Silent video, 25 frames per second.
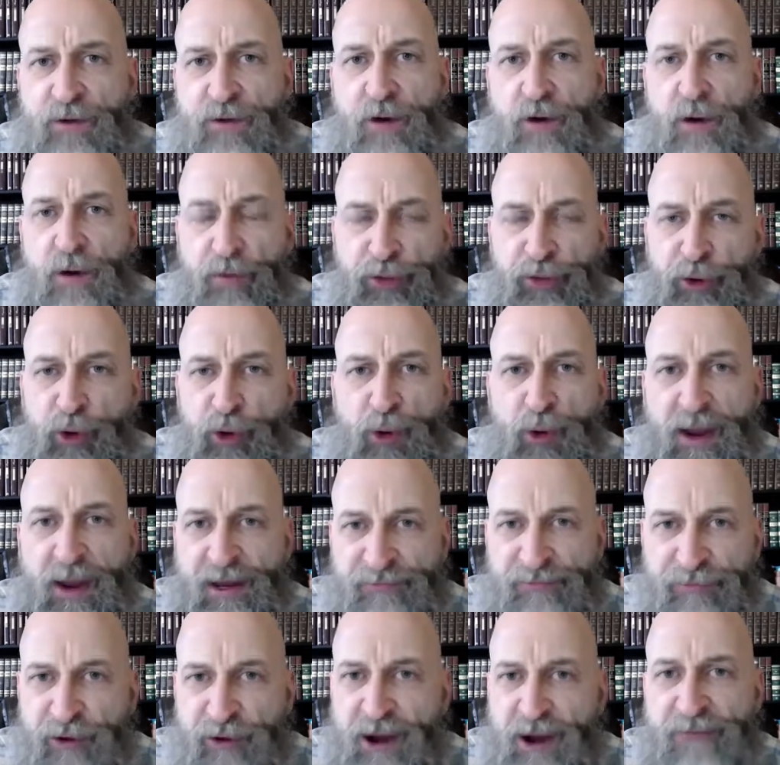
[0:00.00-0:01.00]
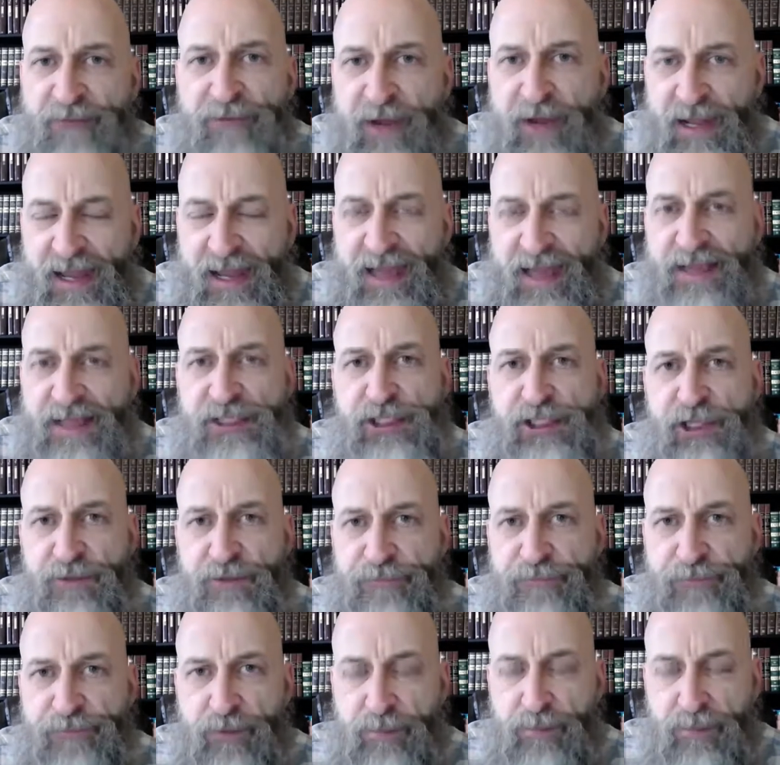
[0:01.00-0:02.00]
through a revelation
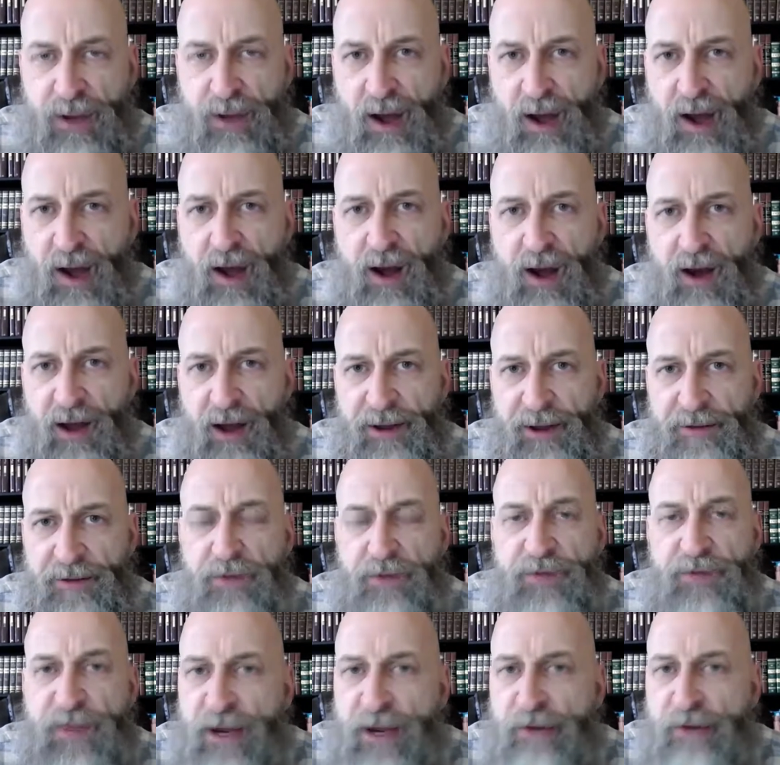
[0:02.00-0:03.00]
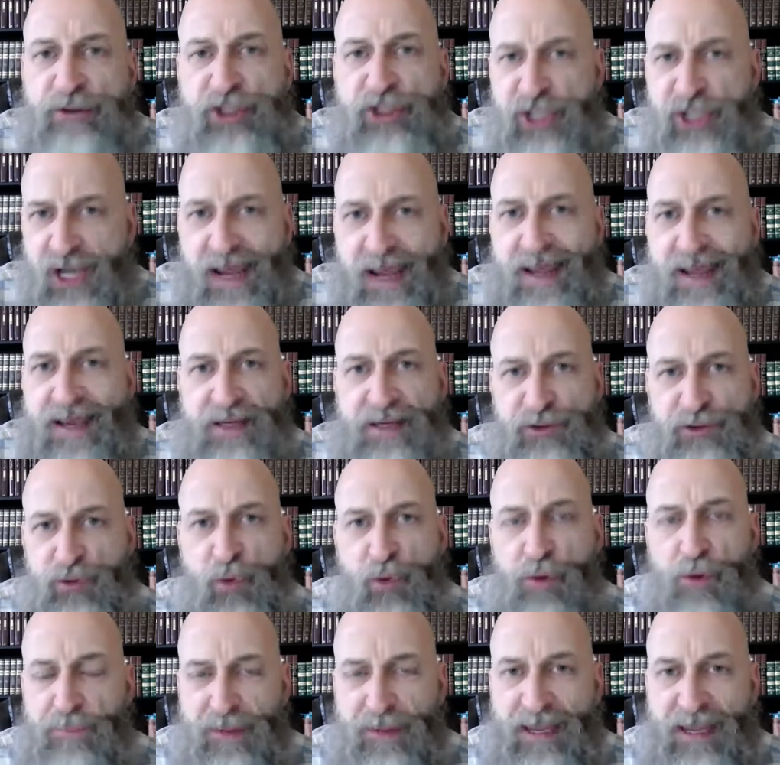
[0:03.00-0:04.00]
from God, their change will
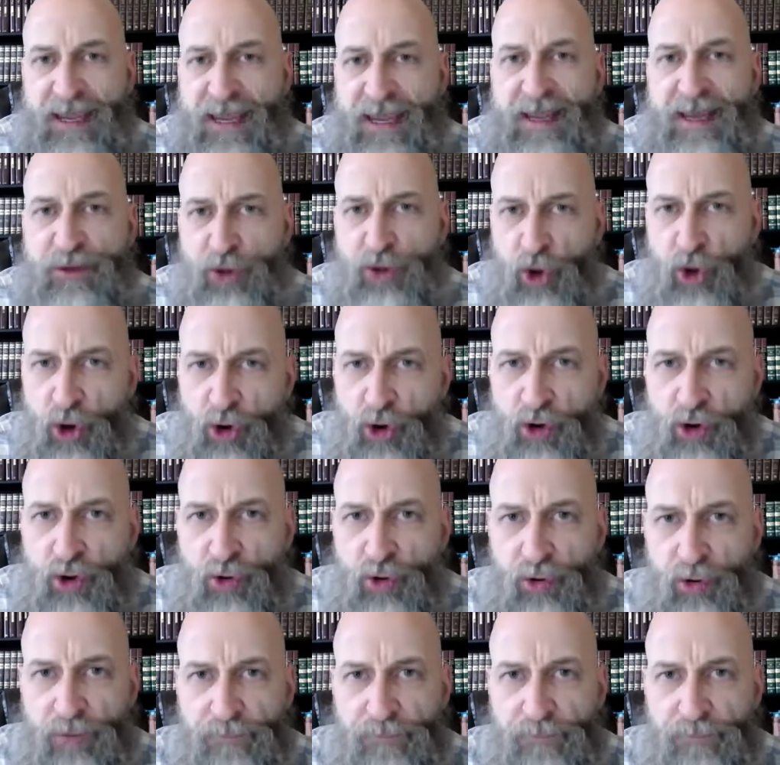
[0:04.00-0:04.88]
be eternal.